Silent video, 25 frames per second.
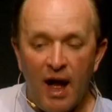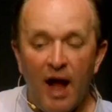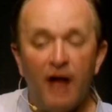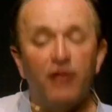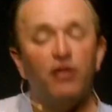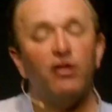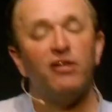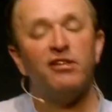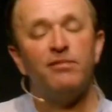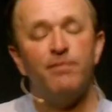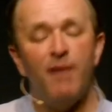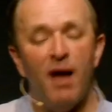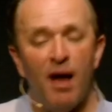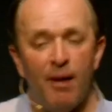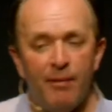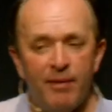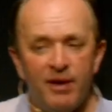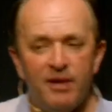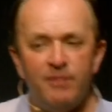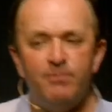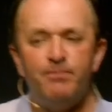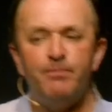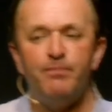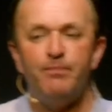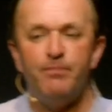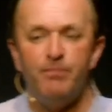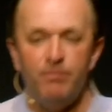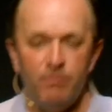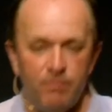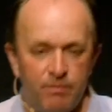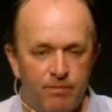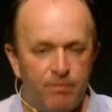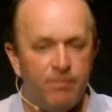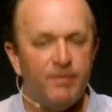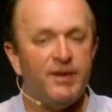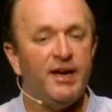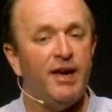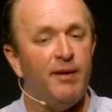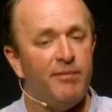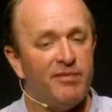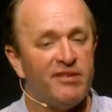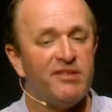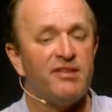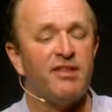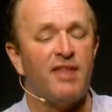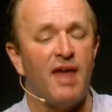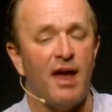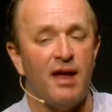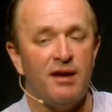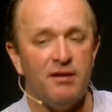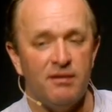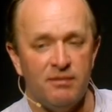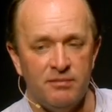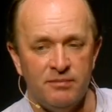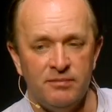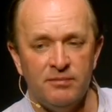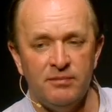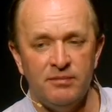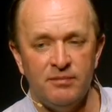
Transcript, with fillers: And Dost Muhammad keeps to that.